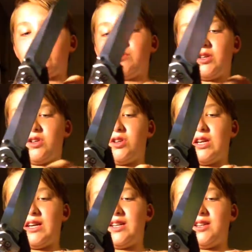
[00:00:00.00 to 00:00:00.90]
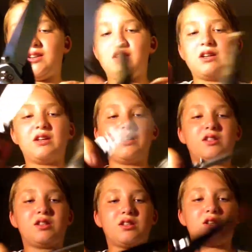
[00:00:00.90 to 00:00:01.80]
be a good idea
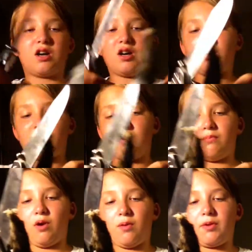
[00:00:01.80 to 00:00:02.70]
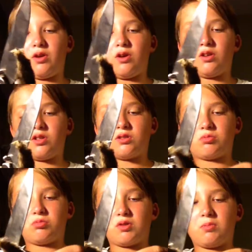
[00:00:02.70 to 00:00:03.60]
to cut her Barbie dolls
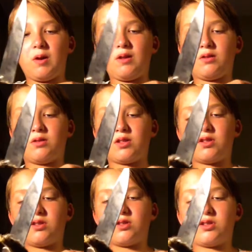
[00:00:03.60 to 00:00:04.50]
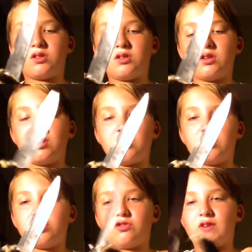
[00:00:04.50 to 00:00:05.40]
with my scissors.
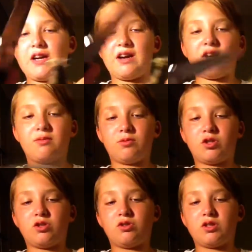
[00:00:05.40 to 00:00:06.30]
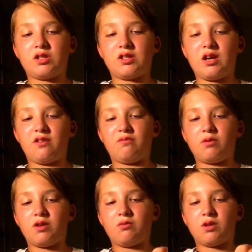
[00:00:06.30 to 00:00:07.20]
So right now I'm just using this knife,
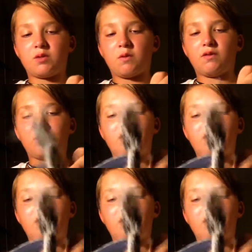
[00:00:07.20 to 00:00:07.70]
but it works perfectly